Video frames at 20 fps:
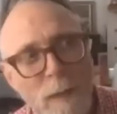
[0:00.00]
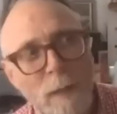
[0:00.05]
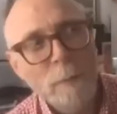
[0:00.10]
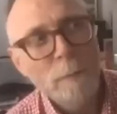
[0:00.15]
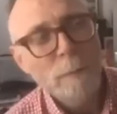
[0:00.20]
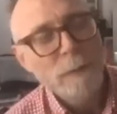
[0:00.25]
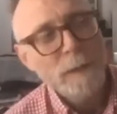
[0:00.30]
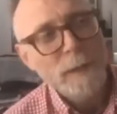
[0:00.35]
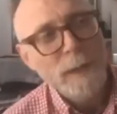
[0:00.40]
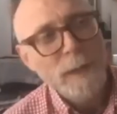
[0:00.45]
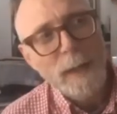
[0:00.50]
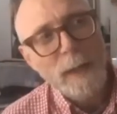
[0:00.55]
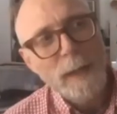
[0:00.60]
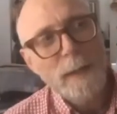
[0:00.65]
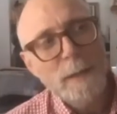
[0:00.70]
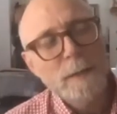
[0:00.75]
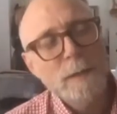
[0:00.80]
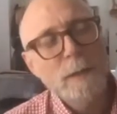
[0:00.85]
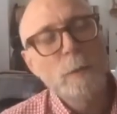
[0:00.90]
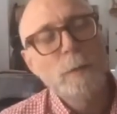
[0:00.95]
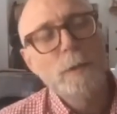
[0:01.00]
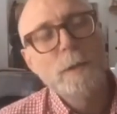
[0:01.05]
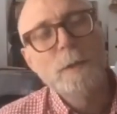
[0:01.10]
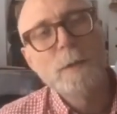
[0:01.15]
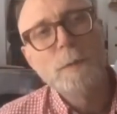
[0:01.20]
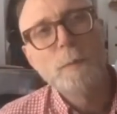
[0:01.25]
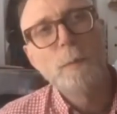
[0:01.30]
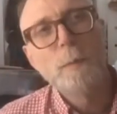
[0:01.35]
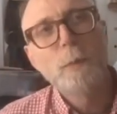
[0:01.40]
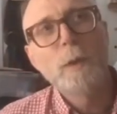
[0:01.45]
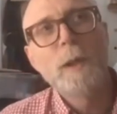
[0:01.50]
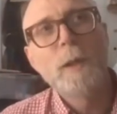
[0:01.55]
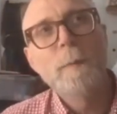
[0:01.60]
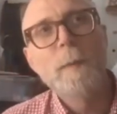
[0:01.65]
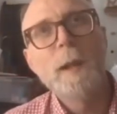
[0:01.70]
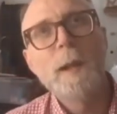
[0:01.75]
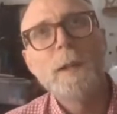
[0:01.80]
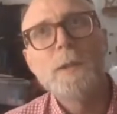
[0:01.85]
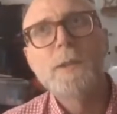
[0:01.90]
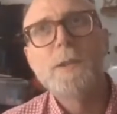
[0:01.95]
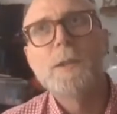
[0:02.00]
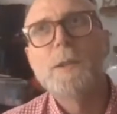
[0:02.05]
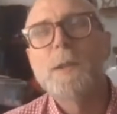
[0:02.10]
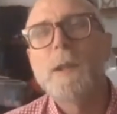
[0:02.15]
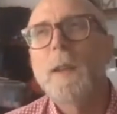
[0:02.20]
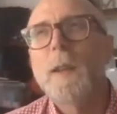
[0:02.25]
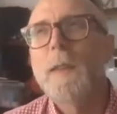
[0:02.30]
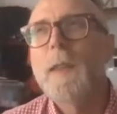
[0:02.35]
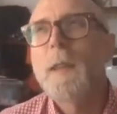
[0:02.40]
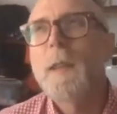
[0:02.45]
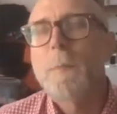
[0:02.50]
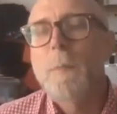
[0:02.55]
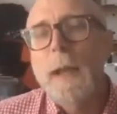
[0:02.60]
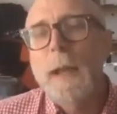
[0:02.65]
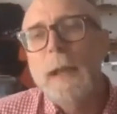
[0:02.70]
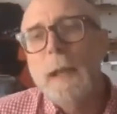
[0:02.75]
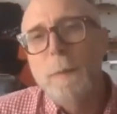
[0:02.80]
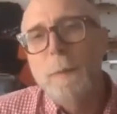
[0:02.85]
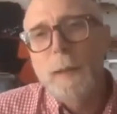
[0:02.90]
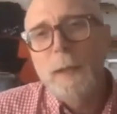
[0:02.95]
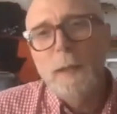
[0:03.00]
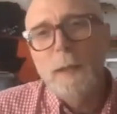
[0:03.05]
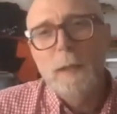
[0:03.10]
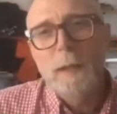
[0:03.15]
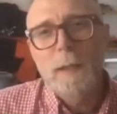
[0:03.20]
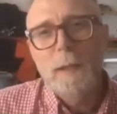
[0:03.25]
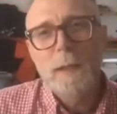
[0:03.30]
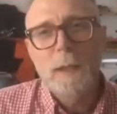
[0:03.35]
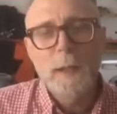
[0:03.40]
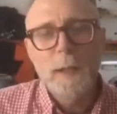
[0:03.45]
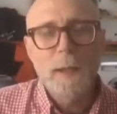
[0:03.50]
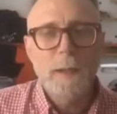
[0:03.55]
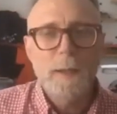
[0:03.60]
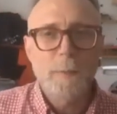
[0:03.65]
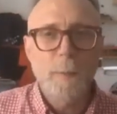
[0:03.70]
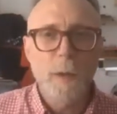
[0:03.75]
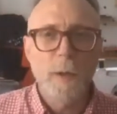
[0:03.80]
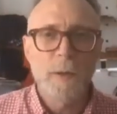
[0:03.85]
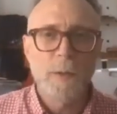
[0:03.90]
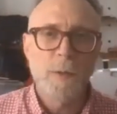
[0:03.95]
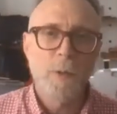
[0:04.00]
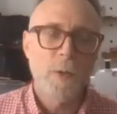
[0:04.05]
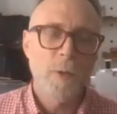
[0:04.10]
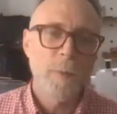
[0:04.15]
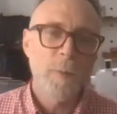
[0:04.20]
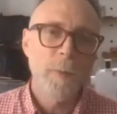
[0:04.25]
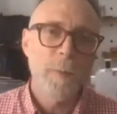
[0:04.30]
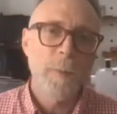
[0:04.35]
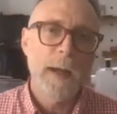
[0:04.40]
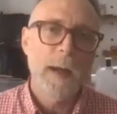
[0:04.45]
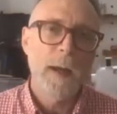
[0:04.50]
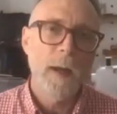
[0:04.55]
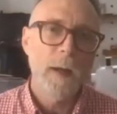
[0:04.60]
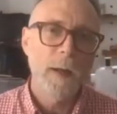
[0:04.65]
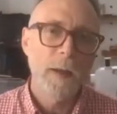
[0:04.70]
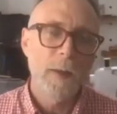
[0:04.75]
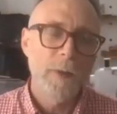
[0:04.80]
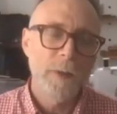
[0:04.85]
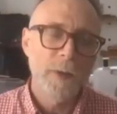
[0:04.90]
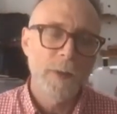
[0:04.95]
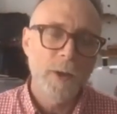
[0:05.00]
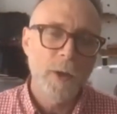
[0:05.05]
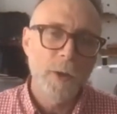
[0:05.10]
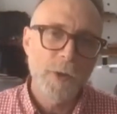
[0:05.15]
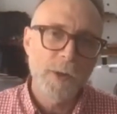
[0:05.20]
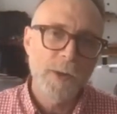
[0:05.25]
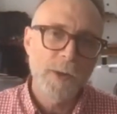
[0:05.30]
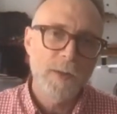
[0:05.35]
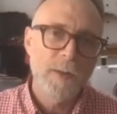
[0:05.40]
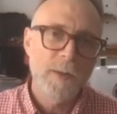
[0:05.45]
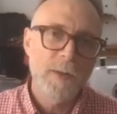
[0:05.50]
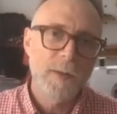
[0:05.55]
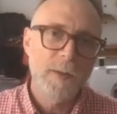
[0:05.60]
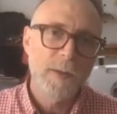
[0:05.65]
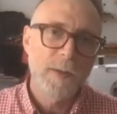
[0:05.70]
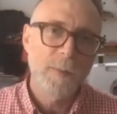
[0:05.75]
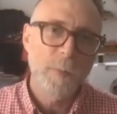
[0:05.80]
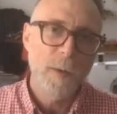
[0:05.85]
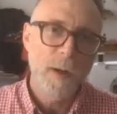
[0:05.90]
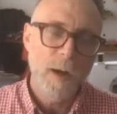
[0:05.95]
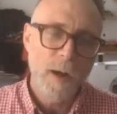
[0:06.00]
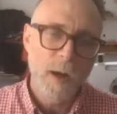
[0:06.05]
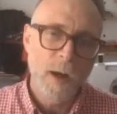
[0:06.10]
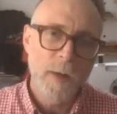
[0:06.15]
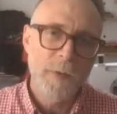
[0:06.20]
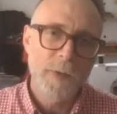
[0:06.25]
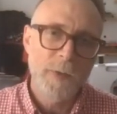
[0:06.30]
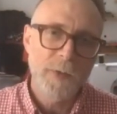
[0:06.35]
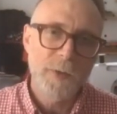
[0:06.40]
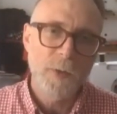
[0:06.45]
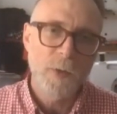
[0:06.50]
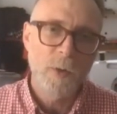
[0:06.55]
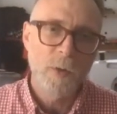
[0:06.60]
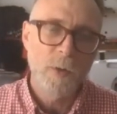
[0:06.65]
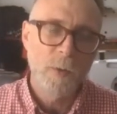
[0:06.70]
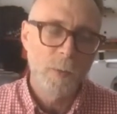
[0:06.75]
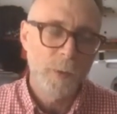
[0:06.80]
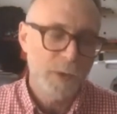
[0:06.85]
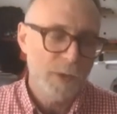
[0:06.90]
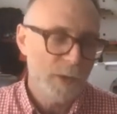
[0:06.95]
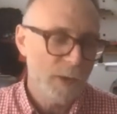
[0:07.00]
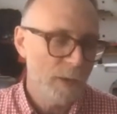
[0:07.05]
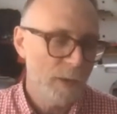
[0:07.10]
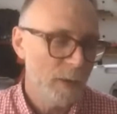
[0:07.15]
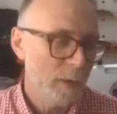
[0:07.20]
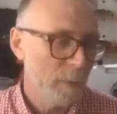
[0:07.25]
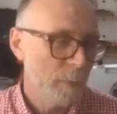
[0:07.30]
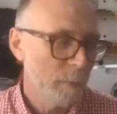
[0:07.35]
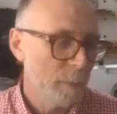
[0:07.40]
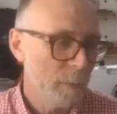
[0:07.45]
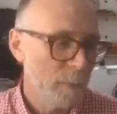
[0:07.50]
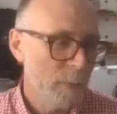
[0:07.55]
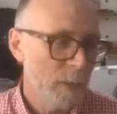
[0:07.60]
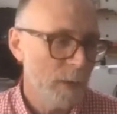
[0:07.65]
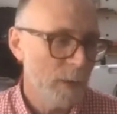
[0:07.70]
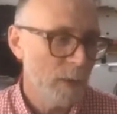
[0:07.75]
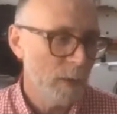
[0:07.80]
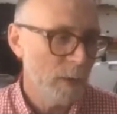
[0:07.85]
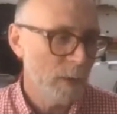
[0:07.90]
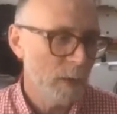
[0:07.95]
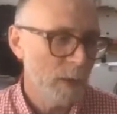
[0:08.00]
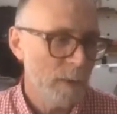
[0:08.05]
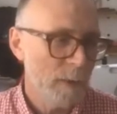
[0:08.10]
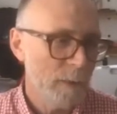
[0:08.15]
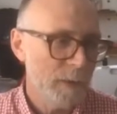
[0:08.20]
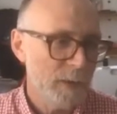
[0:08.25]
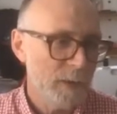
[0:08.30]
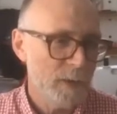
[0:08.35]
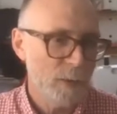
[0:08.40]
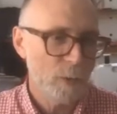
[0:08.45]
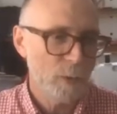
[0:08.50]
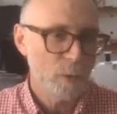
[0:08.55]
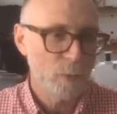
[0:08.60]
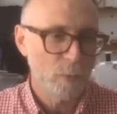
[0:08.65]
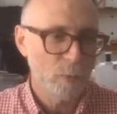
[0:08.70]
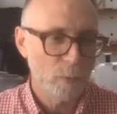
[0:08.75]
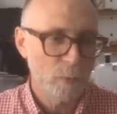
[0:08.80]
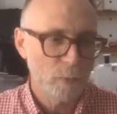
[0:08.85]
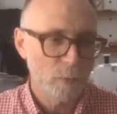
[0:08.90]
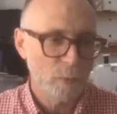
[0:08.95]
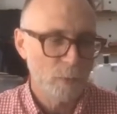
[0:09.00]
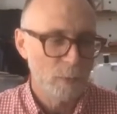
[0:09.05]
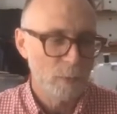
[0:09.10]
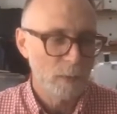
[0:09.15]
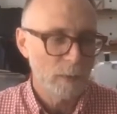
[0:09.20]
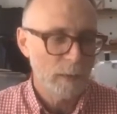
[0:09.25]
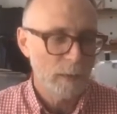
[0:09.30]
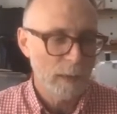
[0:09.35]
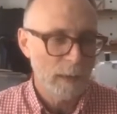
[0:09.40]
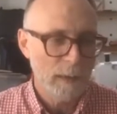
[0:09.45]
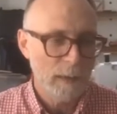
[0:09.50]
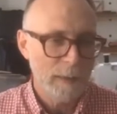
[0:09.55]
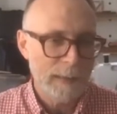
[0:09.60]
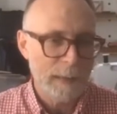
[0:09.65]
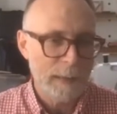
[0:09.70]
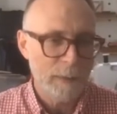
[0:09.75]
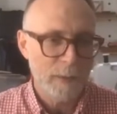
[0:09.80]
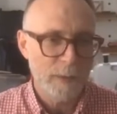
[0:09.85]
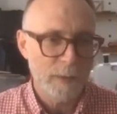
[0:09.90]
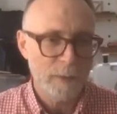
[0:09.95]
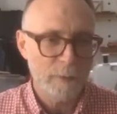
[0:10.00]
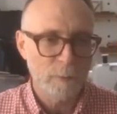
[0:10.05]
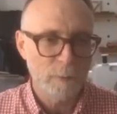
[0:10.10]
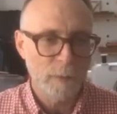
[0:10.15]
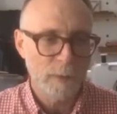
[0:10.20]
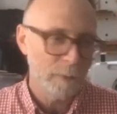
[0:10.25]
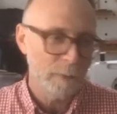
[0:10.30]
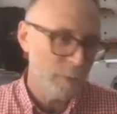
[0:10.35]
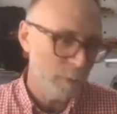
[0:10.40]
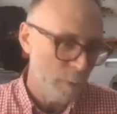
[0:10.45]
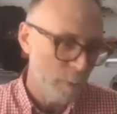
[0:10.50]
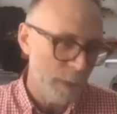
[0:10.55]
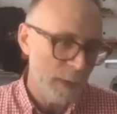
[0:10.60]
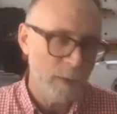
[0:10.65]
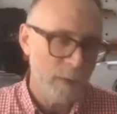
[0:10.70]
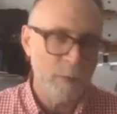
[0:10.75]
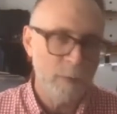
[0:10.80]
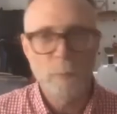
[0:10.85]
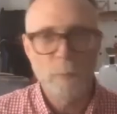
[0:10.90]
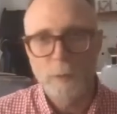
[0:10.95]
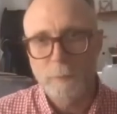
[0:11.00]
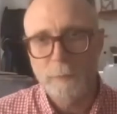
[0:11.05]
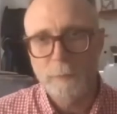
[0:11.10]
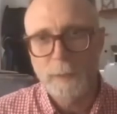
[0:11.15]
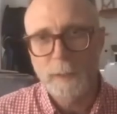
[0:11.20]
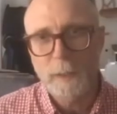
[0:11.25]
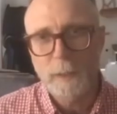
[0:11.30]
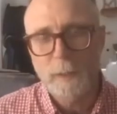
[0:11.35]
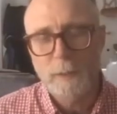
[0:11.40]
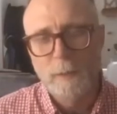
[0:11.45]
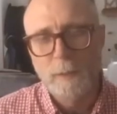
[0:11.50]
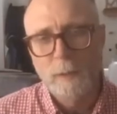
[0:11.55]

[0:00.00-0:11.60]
For Decades, it was pretty much, I think maybe Nick had spoken to him about the notions behind the song, which are, you know, kind of this dual narrative, one of a parent and one of a kid.